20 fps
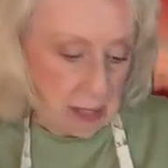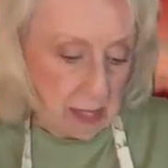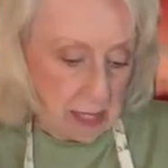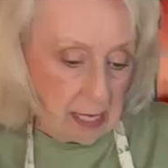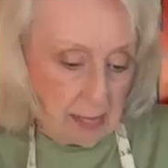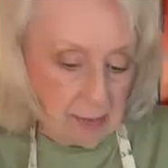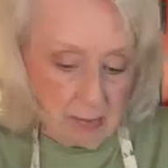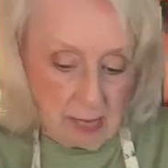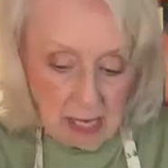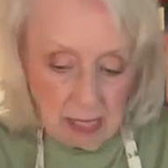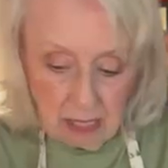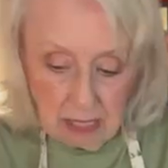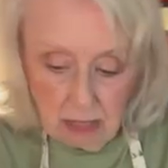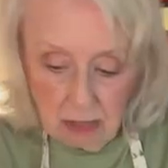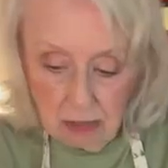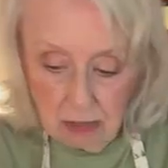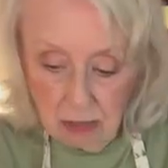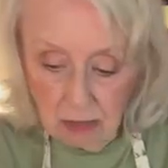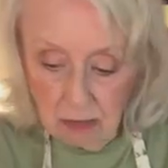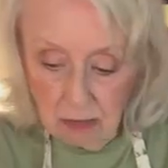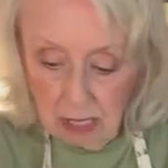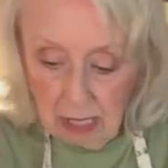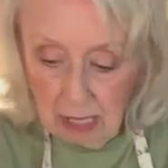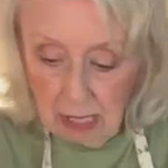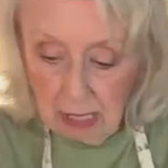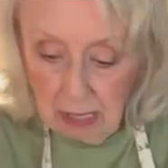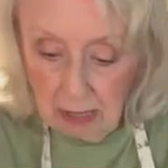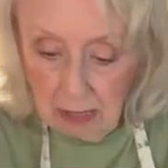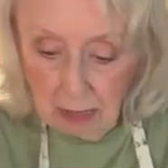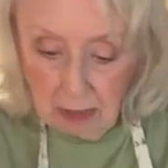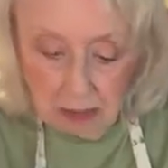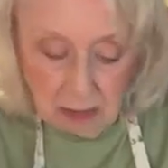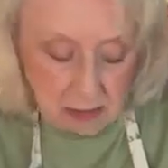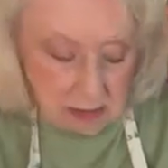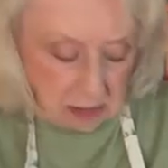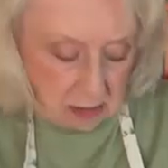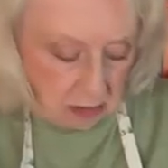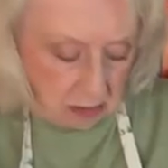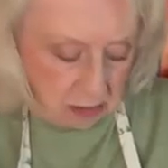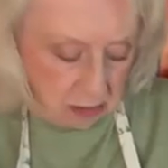I might can do that.
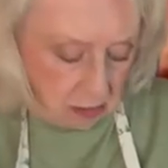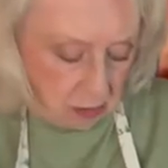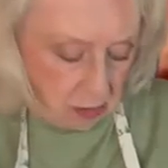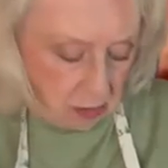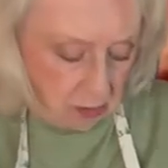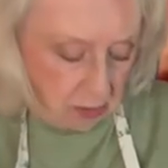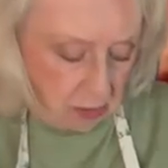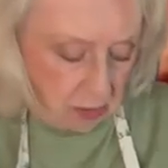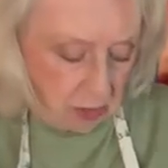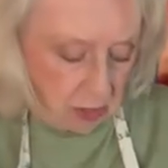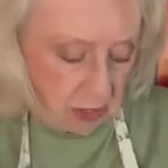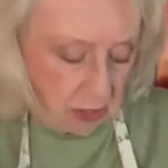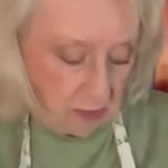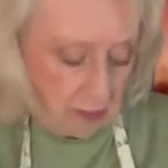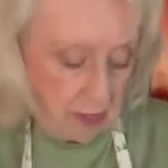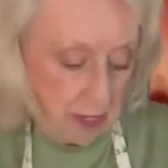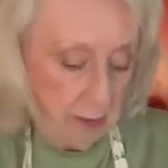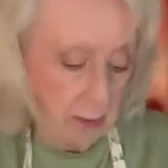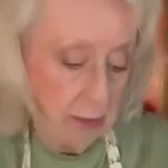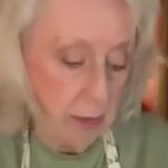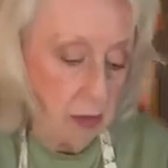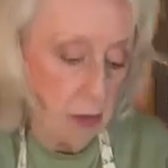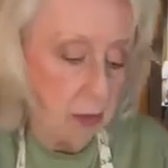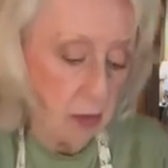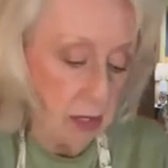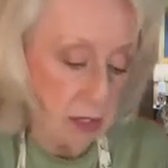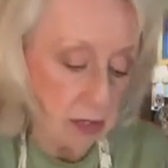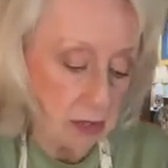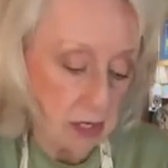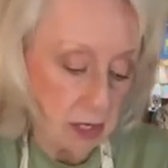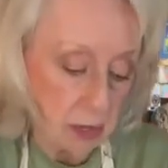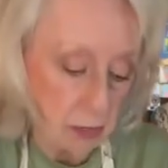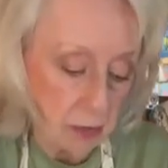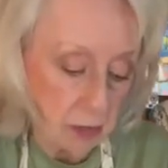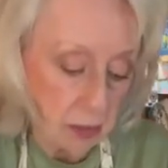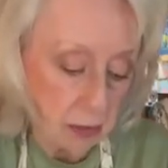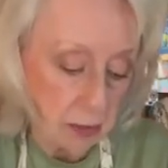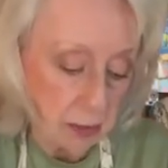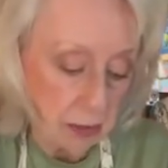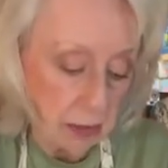We'll put it in that bowl. It's
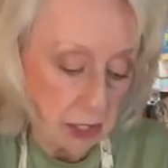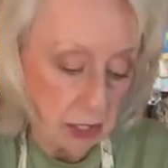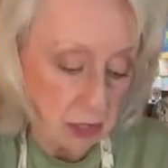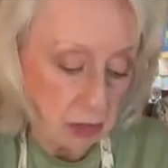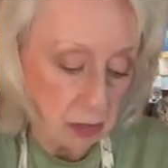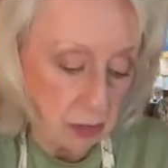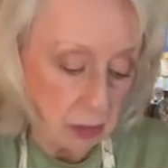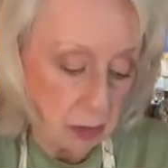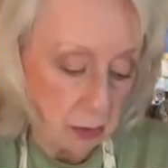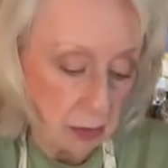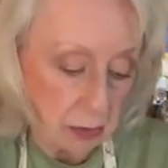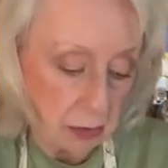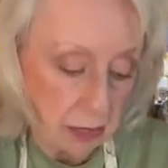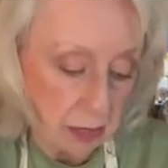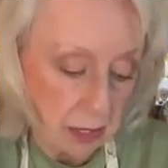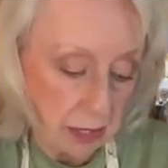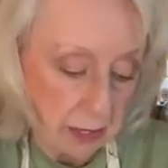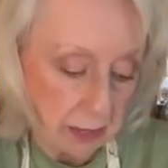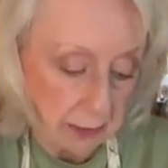real pretty.